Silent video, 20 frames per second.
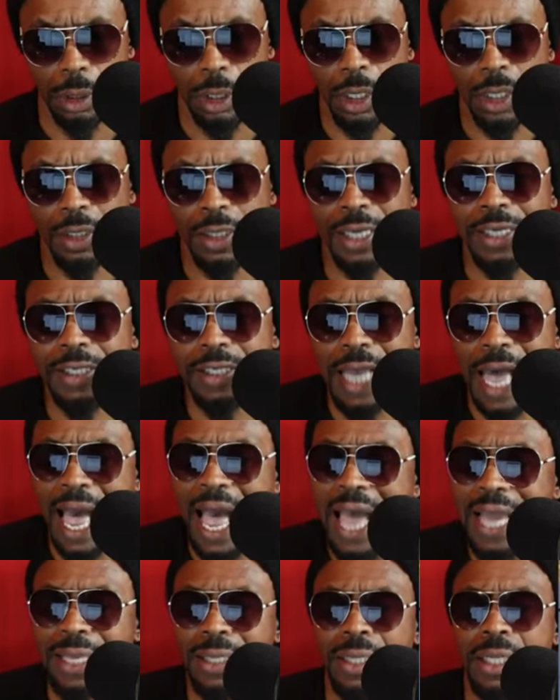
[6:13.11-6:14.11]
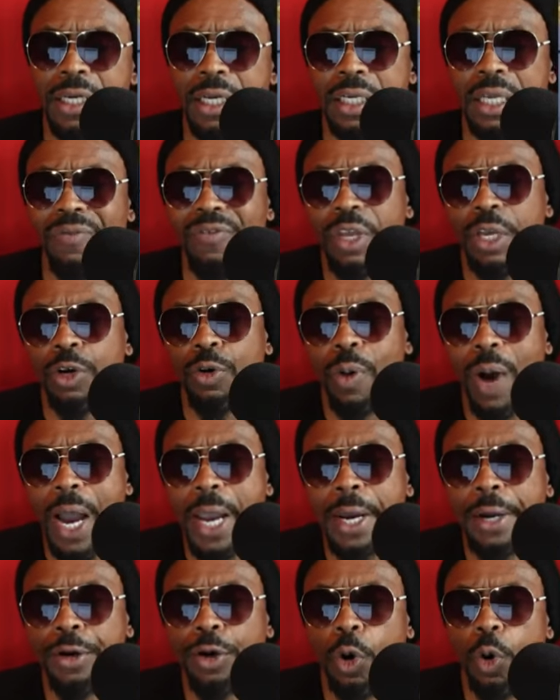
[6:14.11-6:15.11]
This act literally
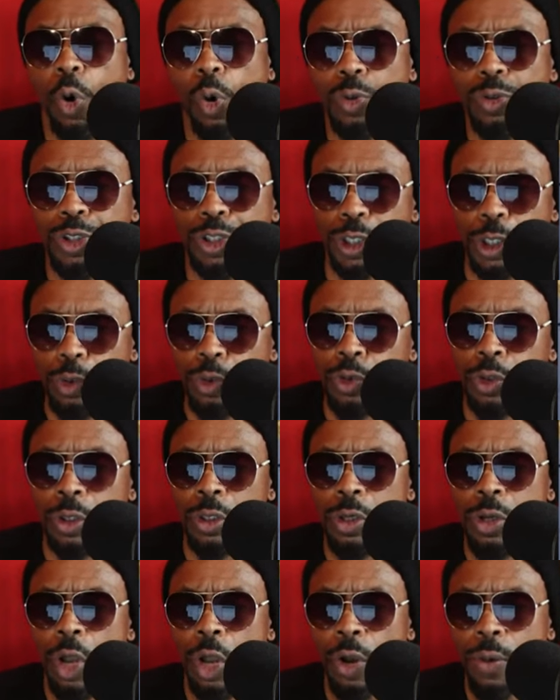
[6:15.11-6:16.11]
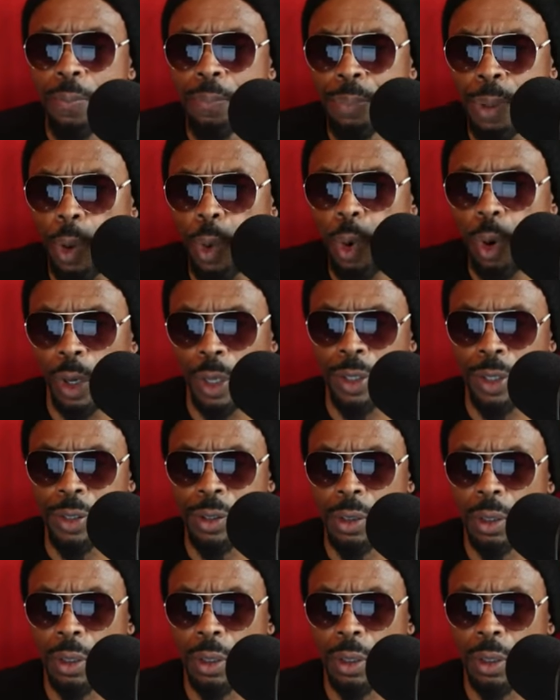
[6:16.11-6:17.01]
required all children born